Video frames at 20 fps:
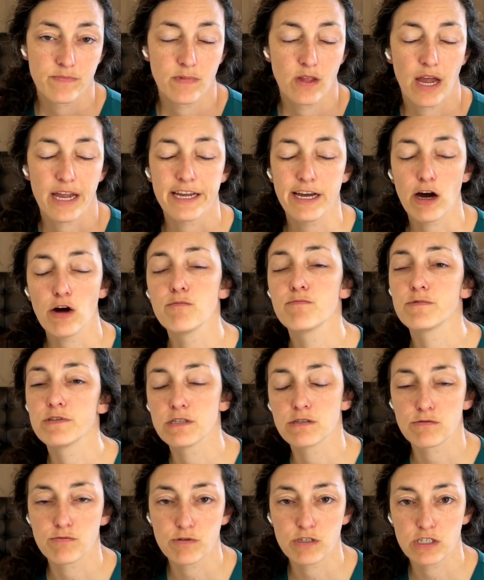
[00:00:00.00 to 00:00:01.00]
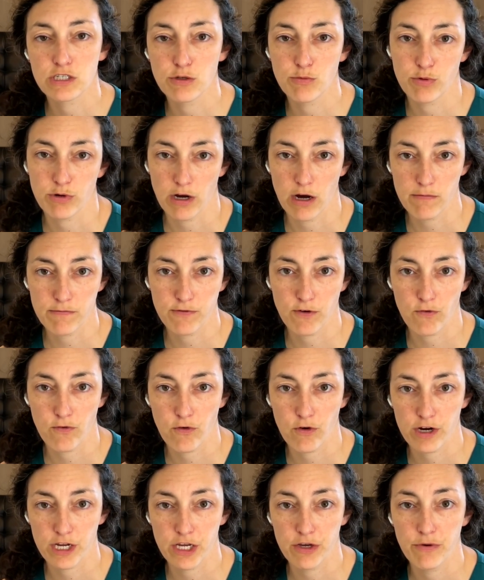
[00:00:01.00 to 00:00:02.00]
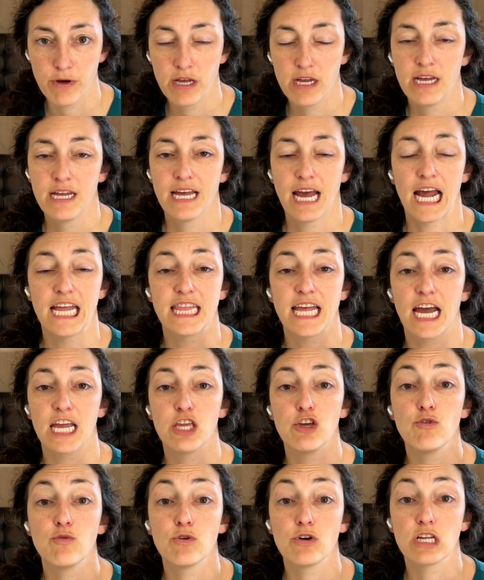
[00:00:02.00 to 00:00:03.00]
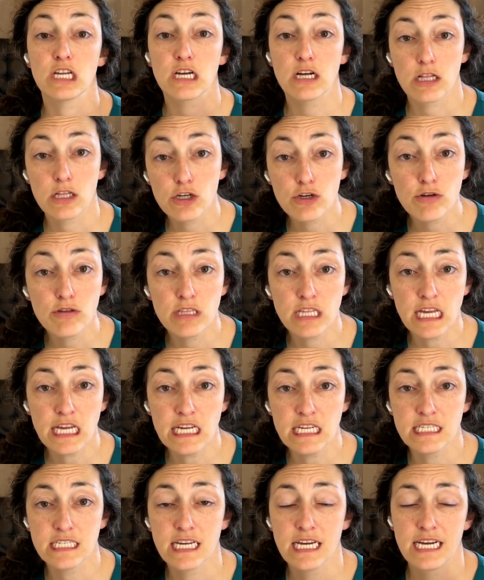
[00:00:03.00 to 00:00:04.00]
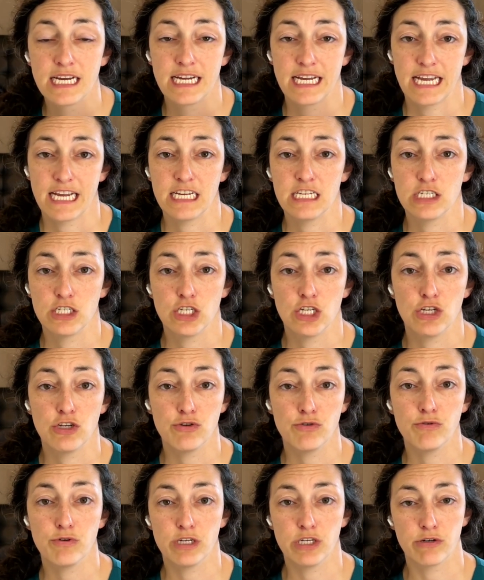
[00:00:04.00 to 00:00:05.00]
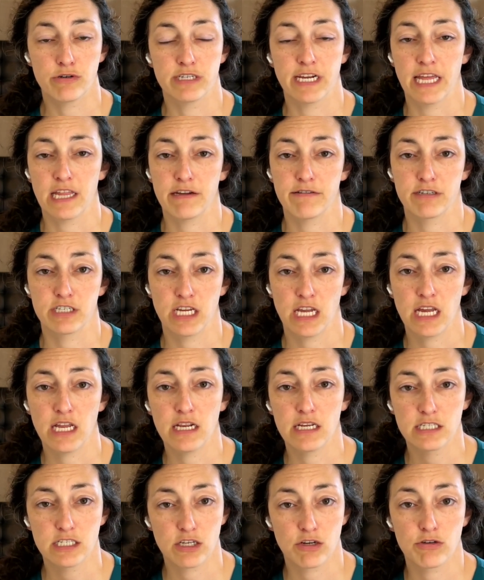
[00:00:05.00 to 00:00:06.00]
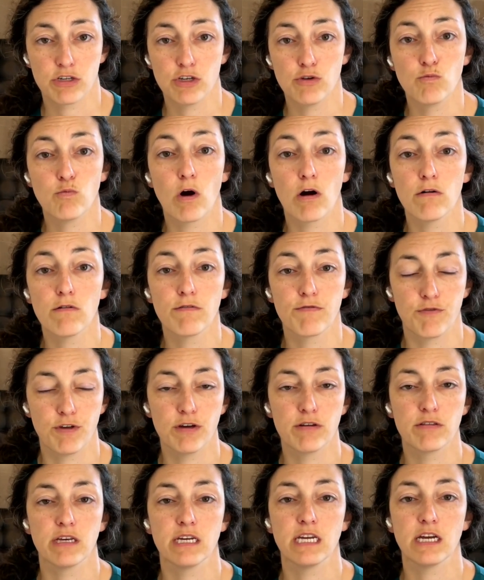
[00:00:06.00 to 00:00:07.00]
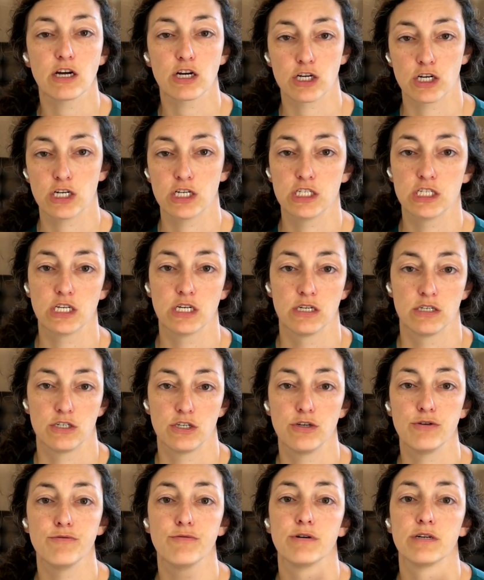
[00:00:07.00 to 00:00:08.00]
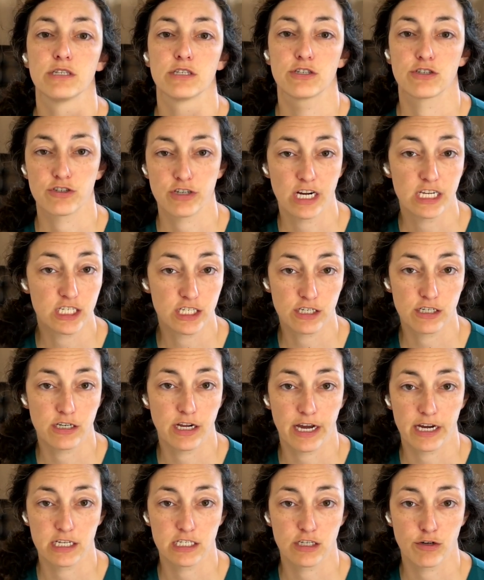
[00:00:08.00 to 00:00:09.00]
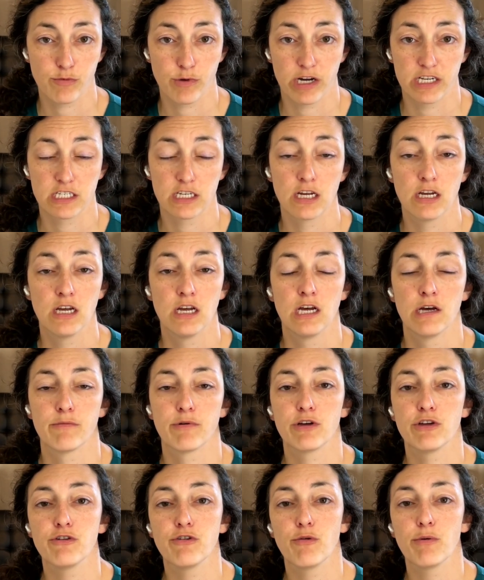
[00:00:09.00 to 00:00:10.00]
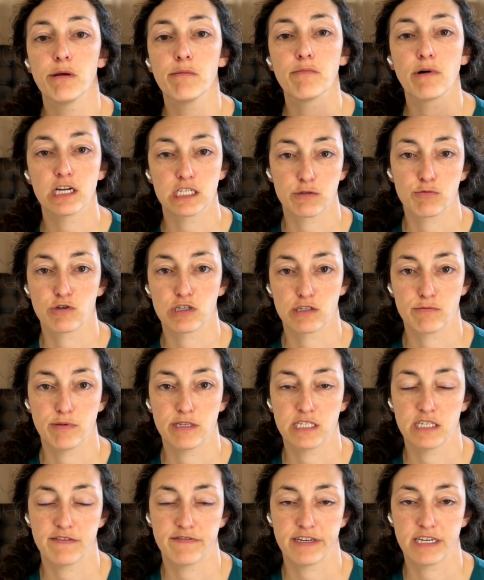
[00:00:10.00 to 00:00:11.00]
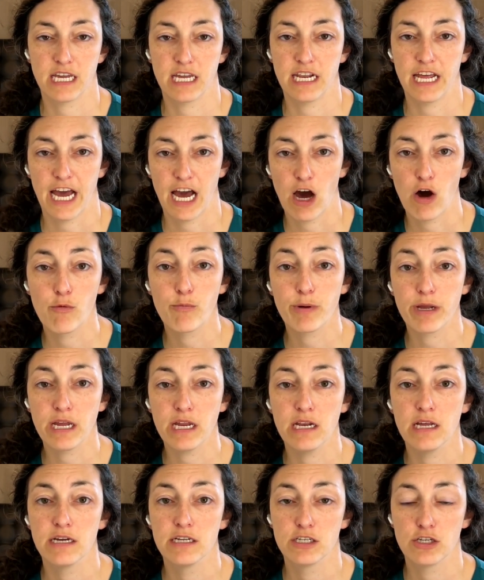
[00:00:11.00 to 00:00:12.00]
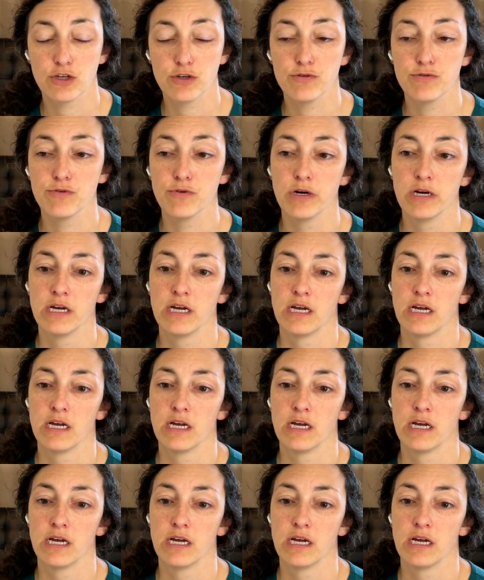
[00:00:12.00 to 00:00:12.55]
I hope this was super helpful for you and that you will include these into your daily routine so you won't feel the urge to stretch your neck so much, but you will be much more specific in helping to